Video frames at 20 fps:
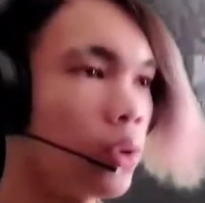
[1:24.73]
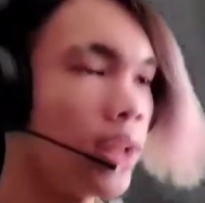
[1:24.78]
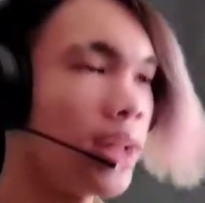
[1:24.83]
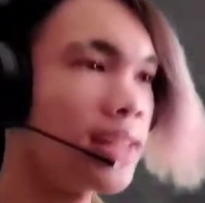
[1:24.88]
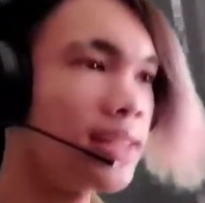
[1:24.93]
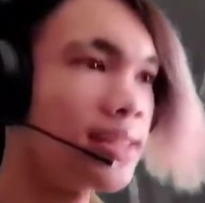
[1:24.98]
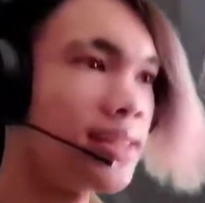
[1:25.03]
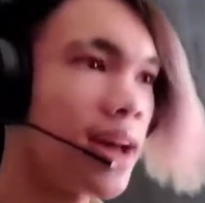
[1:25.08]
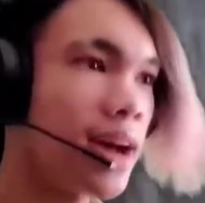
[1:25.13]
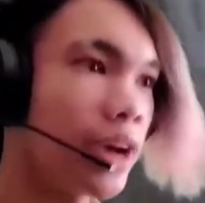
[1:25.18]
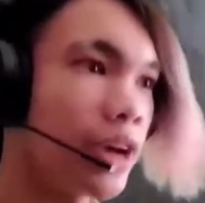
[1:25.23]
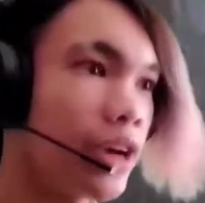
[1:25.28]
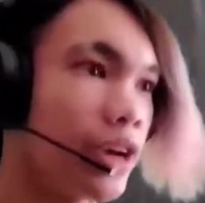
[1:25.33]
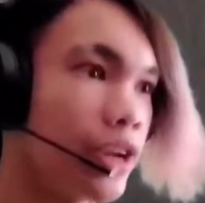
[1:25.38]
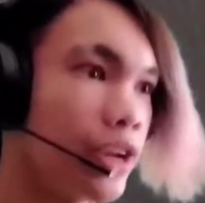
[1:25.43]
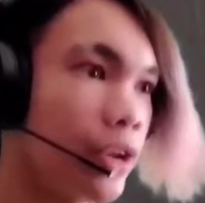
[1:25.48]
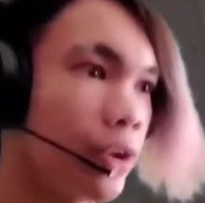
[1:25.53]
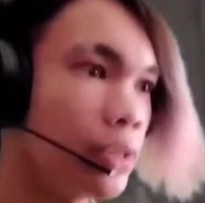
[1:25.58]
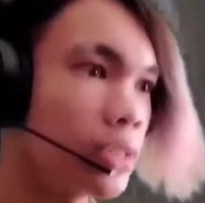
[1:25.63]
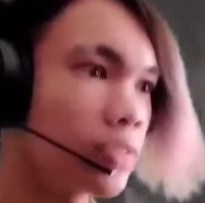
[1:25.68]
Oh, well, that's not
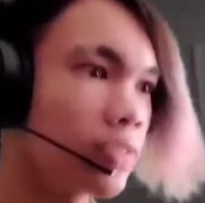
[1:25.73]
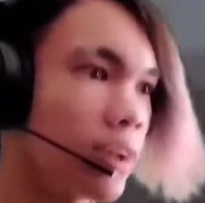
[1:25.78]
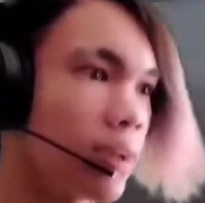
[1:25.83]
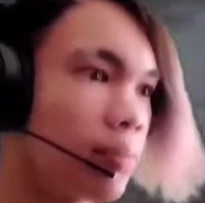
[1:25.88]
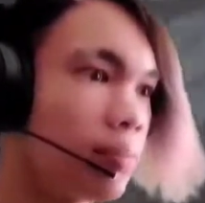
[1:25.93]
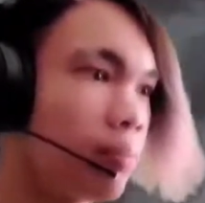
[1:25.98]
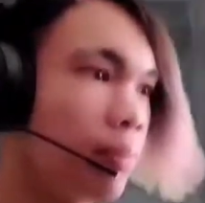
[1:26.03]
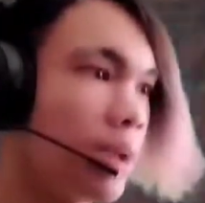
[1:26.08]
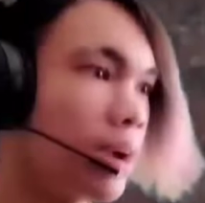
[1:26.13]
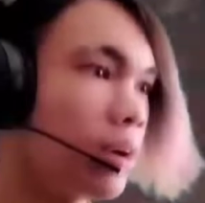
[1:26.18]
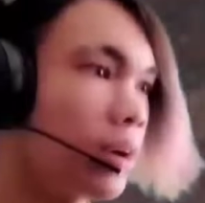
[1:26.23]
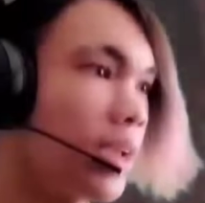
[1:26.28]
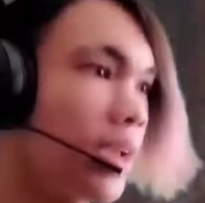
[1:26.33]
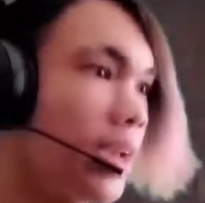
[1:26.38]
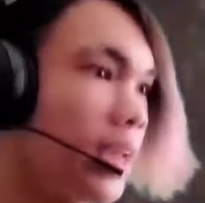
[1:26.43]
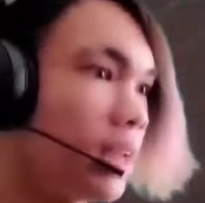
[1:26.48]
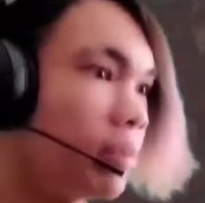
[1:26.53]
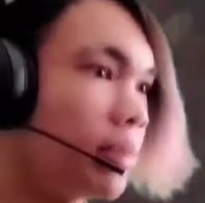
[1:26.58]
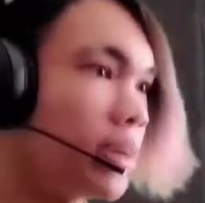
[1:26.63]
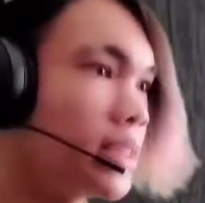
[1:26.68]
good news I'm
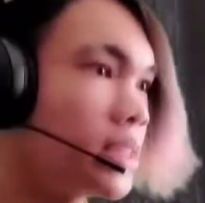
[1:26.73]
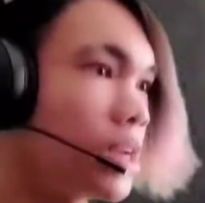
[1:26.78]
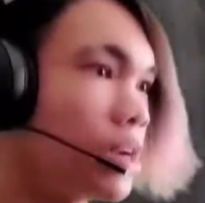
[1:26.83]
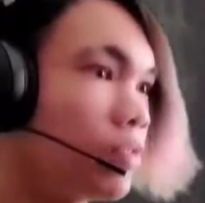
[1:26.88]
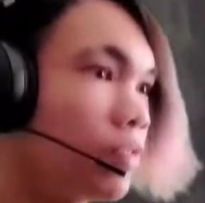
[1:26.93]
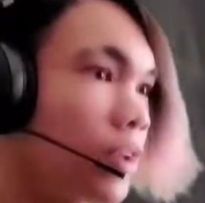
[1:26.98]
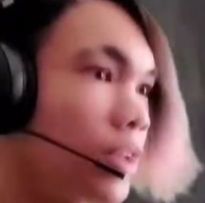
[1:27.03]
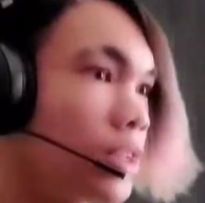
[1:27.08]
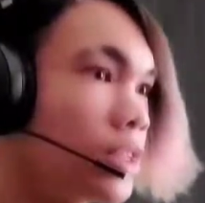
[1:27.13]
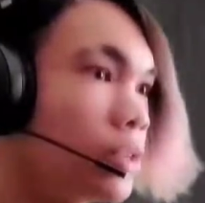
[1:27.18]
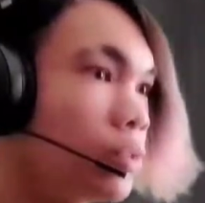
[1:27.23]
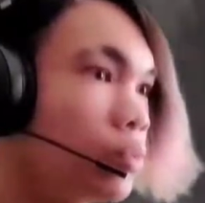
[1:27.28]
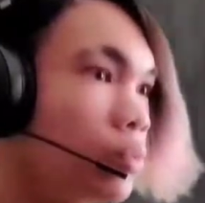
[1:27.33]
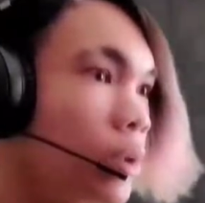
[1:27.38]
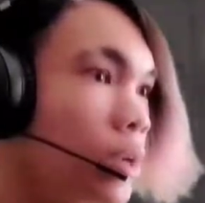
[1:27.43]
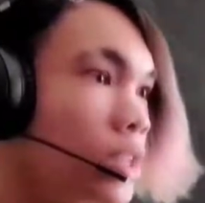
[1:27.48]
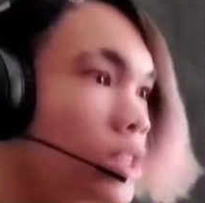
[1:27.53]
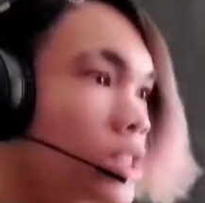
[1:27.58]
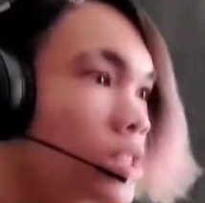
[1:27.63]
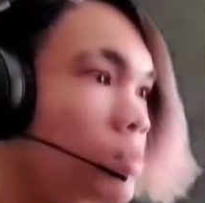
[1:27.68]
barricading myself into
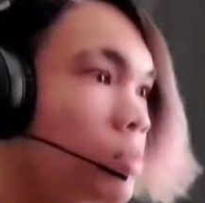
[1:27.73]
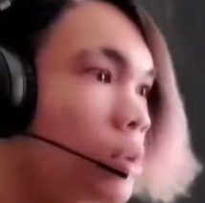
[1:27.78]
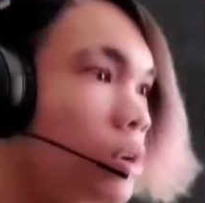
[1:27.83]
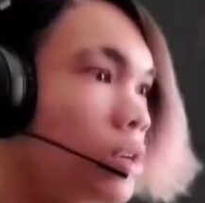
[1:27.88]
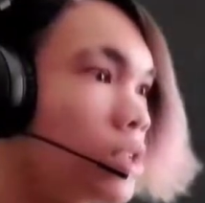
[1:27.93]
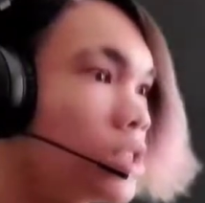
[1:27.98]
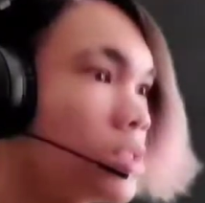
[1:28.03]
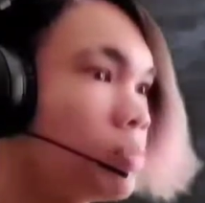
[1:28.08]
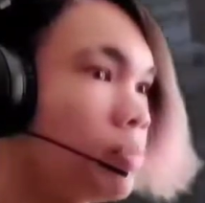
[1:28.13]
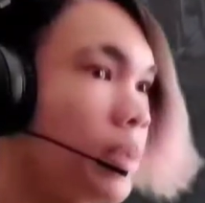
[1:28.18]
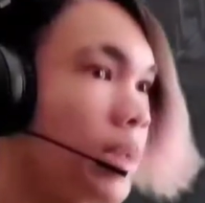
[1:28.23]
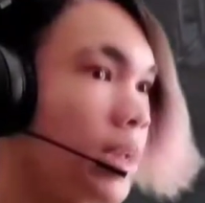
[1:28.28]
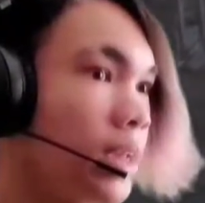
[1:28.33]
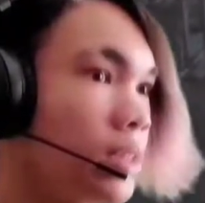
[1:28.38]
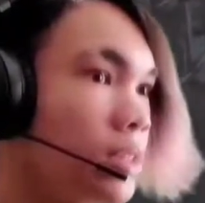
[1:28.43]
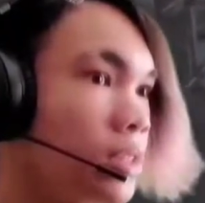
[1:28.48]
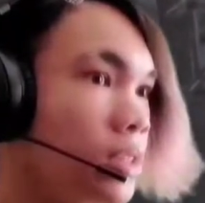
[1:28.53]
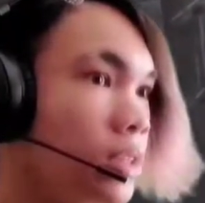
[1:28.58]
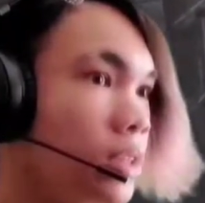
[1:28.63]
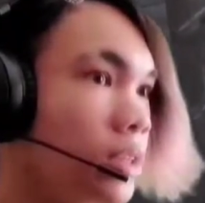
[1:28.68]
one small
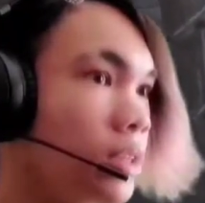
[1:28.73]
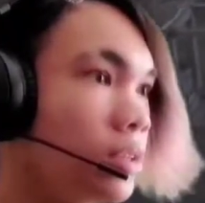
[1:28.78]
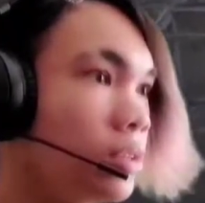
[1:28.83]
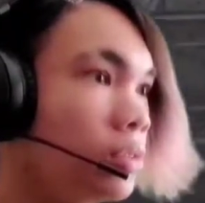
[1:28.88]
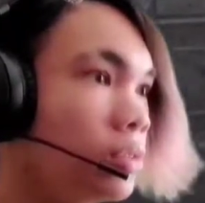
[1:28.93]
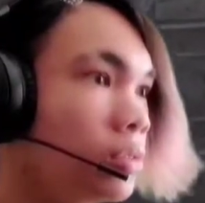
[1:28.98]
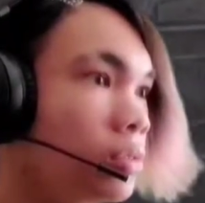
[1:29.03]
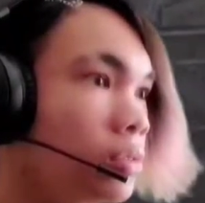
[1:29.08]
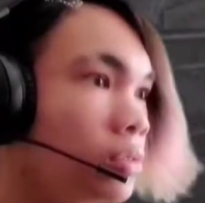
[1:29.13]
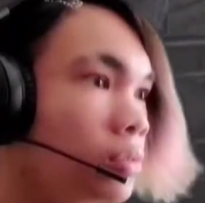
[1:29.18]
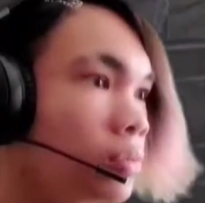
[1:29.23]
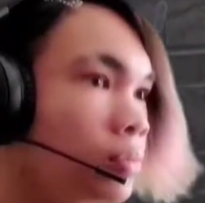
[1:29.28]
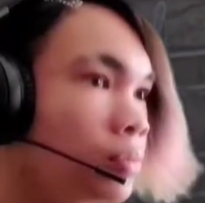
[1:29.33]
space, you know?